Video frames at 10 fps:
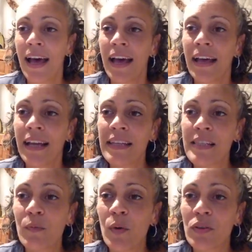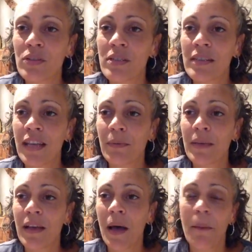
And as it was, there were,